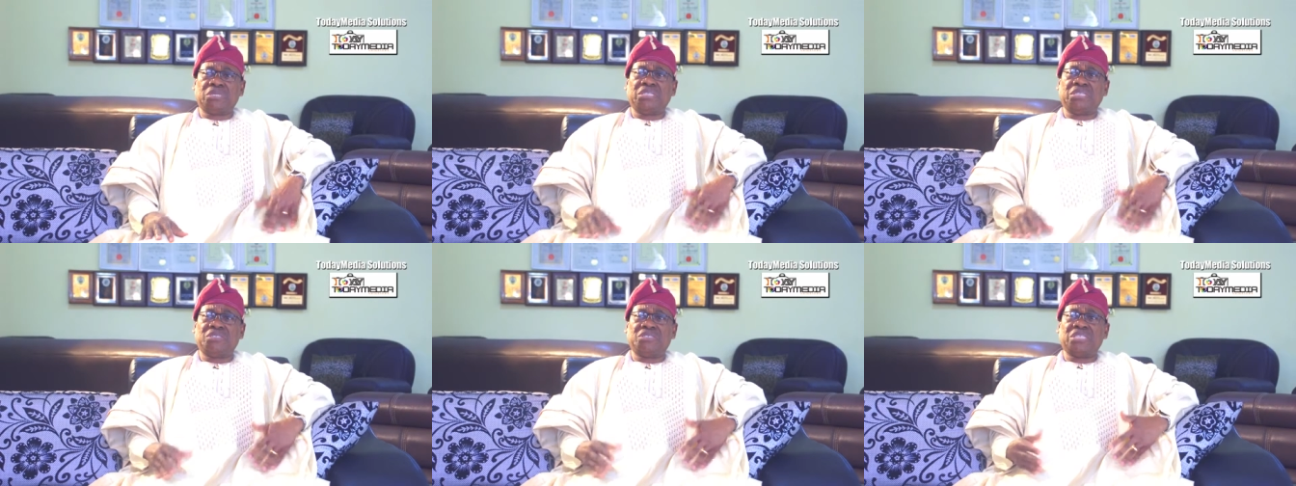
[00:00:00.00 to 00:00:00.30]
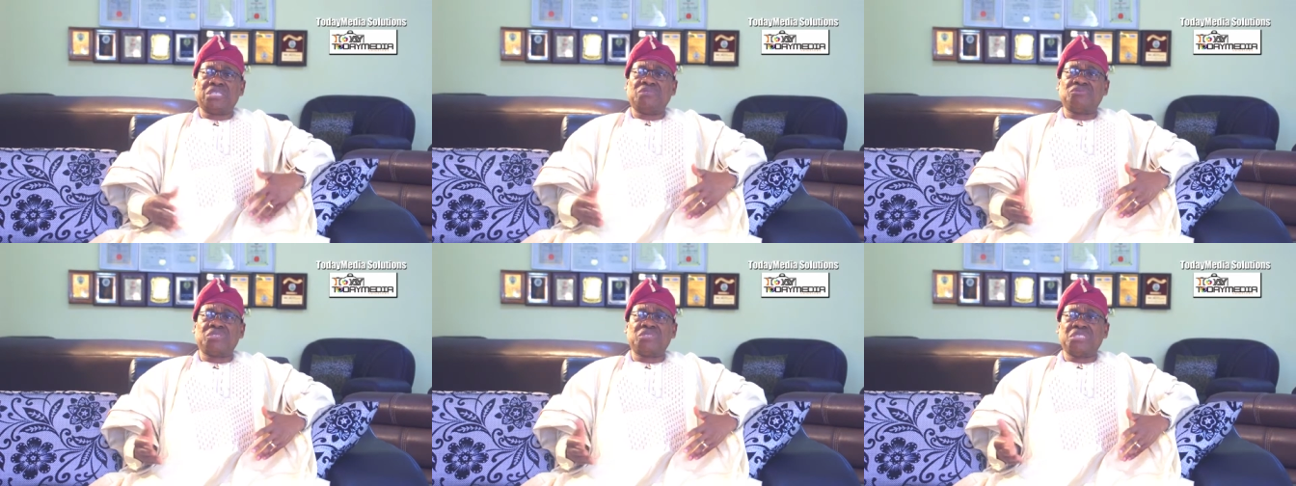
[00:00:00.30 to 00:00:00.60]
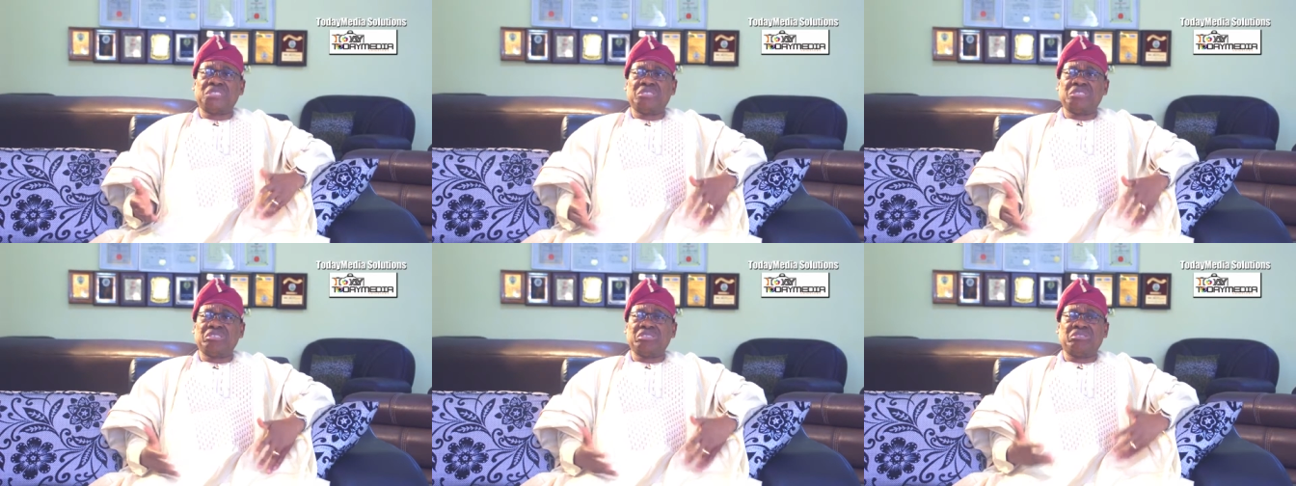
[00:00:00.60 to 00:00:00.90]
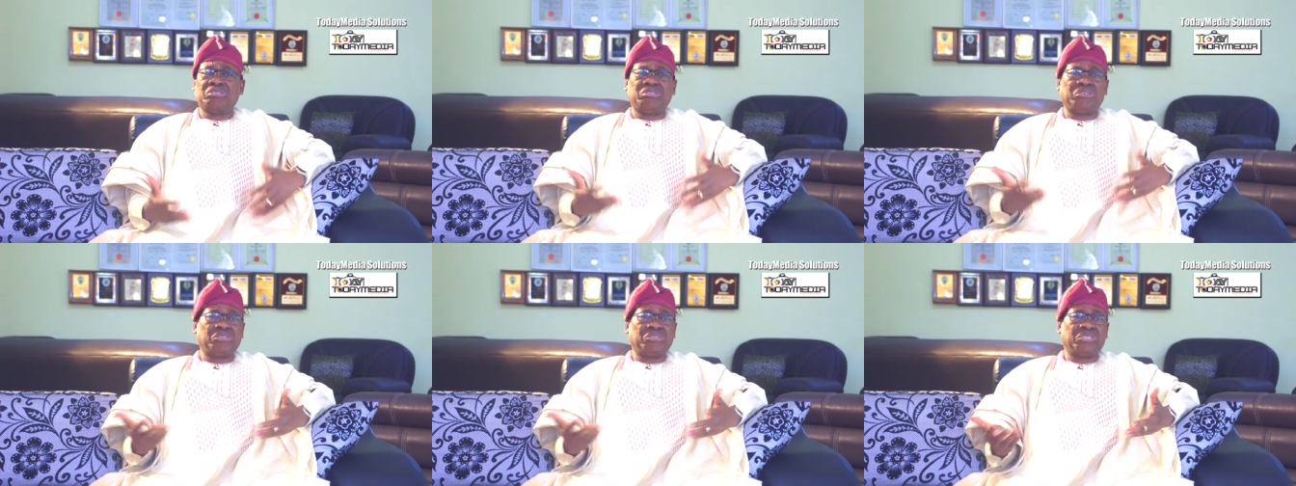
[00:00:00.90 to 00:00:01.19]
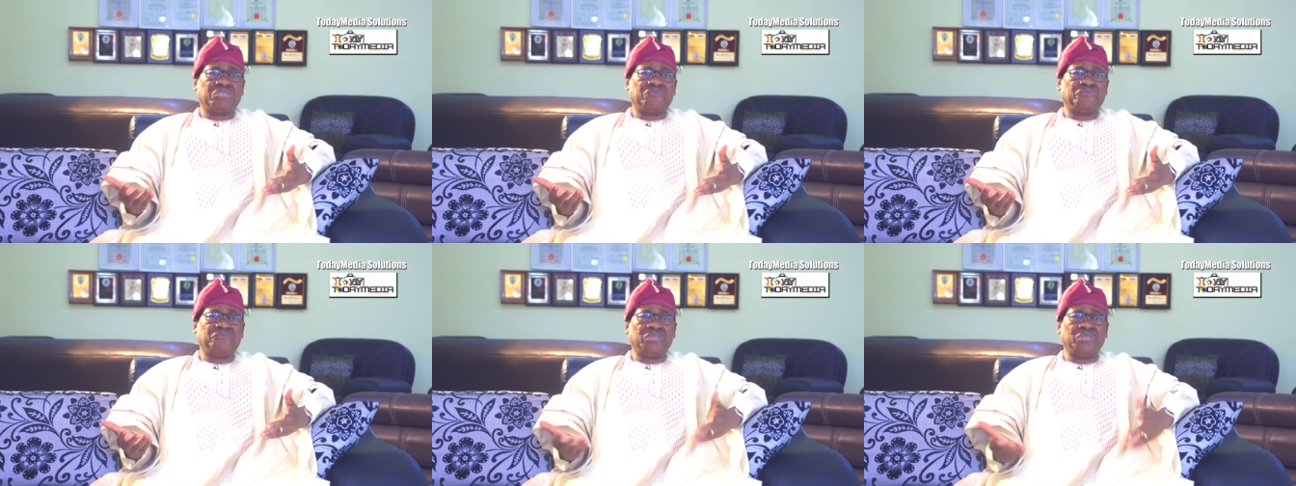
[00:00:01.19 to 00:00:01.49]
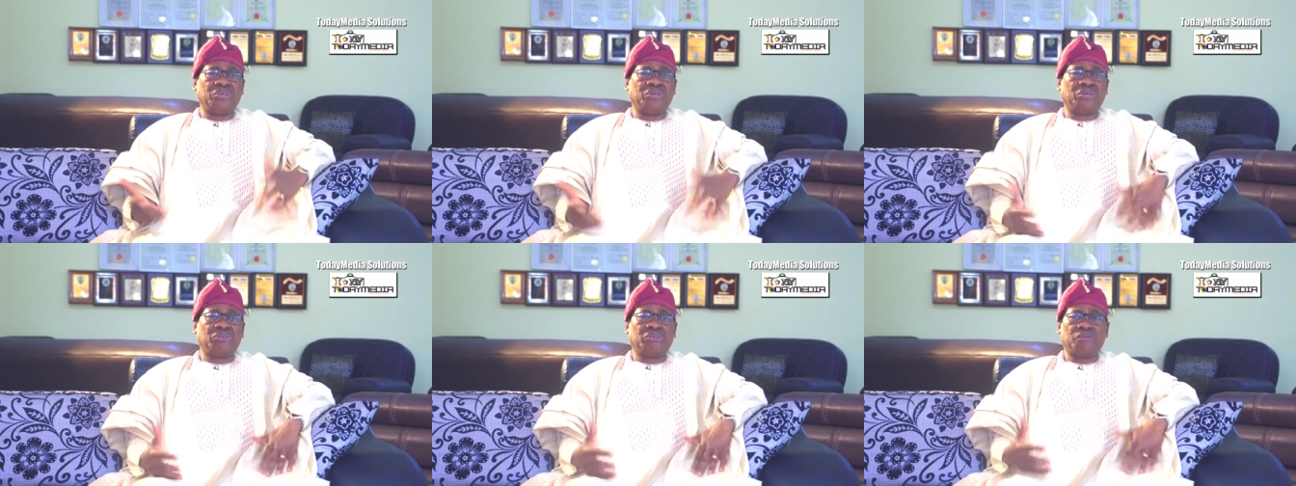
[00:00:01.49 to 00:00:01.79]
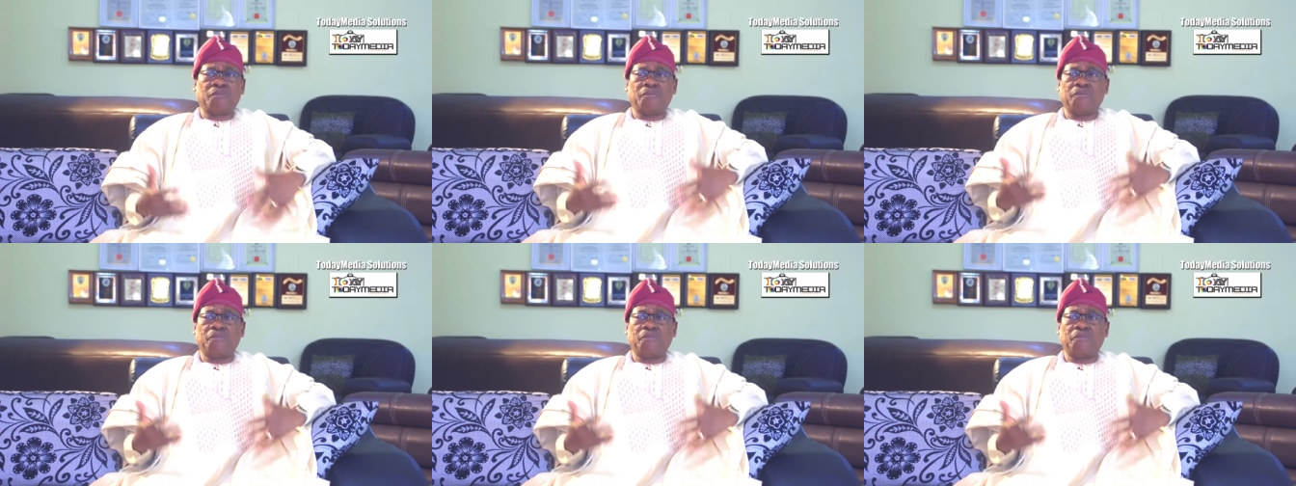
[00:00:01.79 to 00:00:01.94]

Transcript: age 70 is just a figure.